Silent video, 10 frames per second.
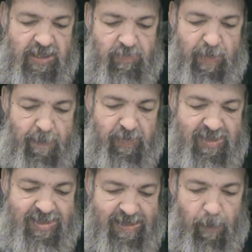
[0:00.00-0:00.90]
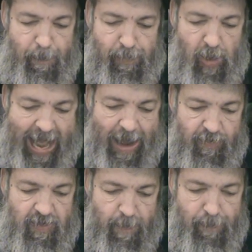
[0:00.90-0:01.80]
as people still
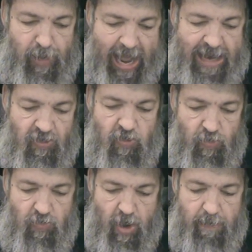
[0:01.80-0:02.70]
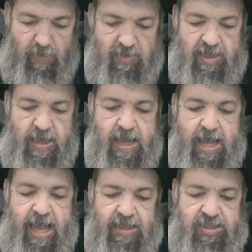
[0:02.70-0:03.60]
plow to plant cucumbers
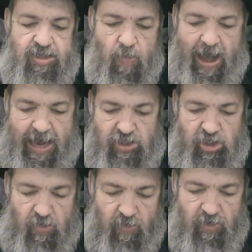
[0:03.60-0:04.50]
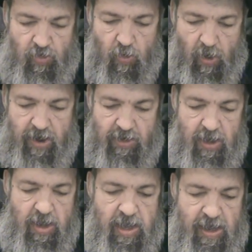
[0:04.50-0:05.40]
and squash or
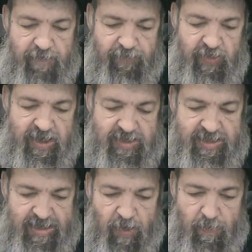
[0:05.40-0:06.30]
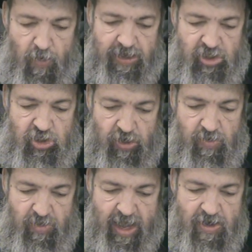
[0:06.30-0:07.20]
gourd if there's still
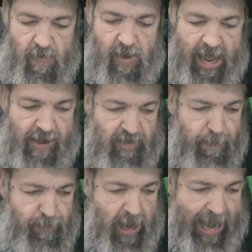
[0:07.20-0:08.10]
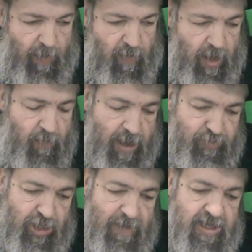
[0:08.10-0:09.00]
moisture, then you're allowed to plow. Um,
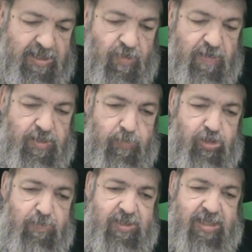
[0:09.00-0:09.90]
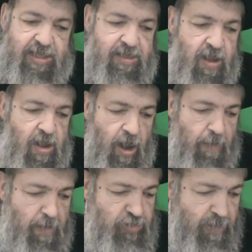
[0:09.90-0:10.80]
Reb Shimon disagrees. Reb Shimon says,
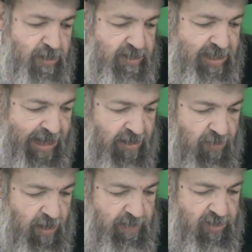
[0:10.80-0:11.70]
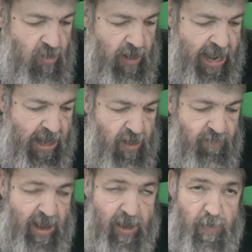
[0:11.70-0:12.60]
um, Reb Shimon asata teres kol echad
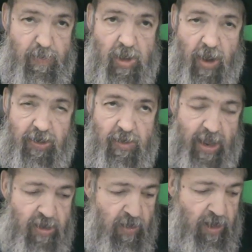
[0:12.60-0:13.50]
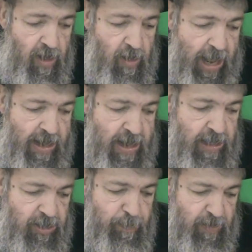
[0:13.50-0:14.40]
ve'echad biyadi. Then you're going to let
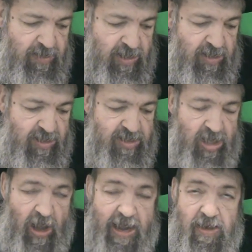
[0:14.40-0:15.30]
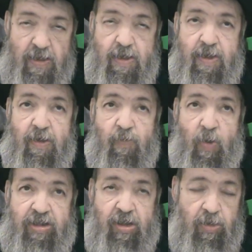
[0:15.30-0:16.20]
each person decide
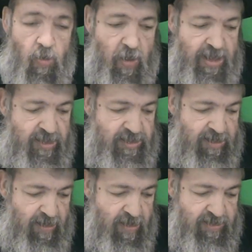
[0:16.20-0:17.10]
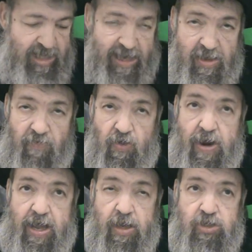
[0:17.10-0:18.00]
what the law is. In asata
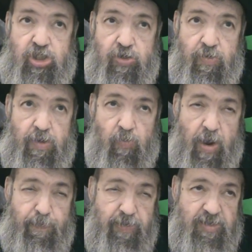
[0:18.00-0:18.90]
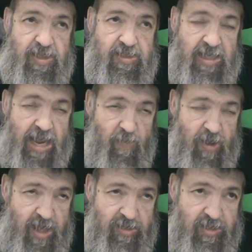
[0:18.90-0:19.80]
dvarechad one person say
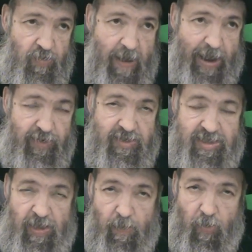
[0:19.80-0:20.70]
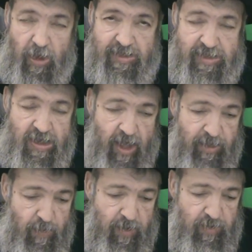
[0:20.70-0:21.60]
his ground is still moist. The
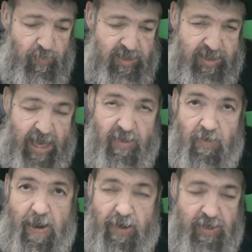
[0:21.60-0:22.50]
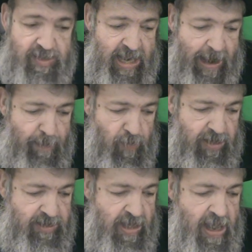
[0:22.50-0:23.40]
other one will say the ground is not
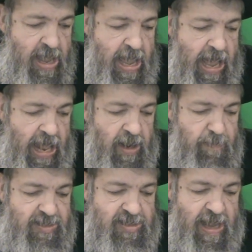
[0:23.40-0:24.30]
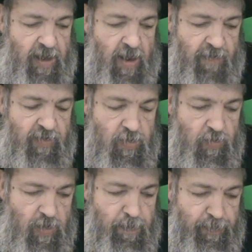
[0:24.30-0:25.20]
moist. Ela b'stei lovin,
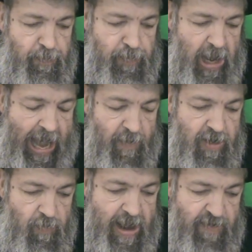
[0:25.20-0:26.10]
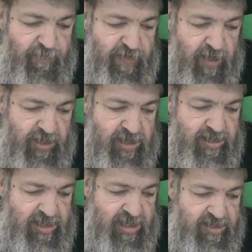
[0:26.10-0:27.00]
you could plow a grain field in
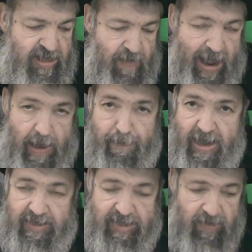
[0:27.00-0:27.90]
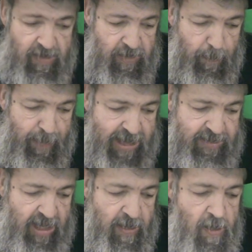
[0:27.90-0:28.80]
the sixth year out of Pesach until
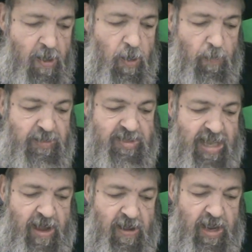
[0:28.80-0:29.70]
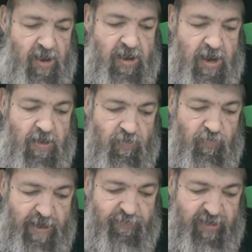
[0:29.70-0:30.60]
Pesach, or bestea elon and a
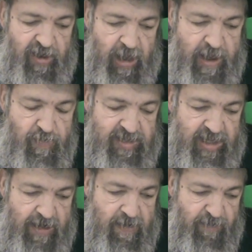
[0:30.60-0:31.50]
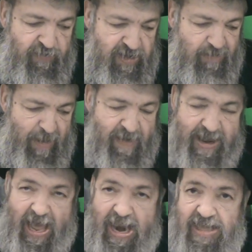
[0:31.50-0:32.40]
tree field, like we said in the first
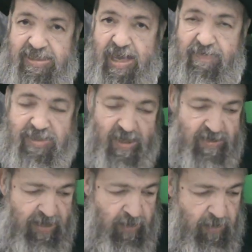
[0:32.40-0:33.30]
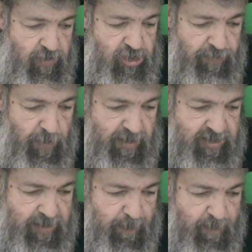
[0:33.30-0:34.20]
parak, out of until
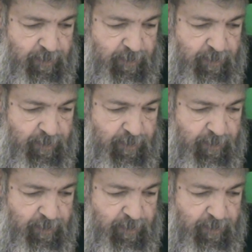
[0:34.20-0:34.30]
Shavuos.